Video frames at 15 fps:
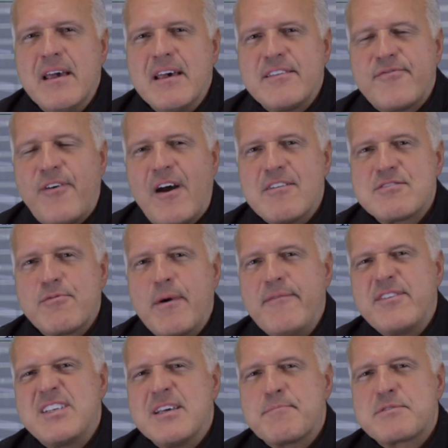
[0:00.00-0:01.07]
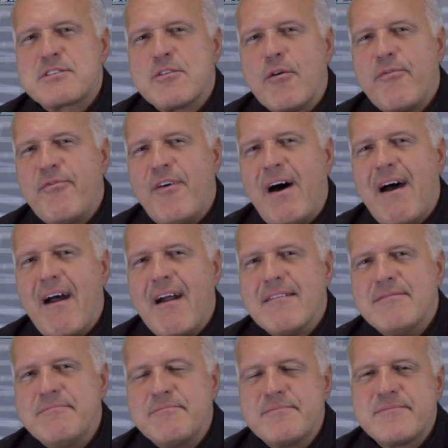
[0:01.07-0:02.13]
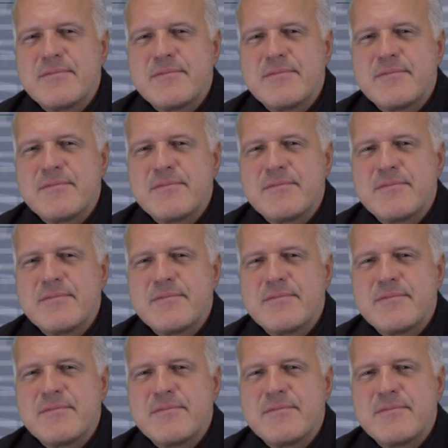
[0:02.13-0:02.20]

As far as we've dipped so far,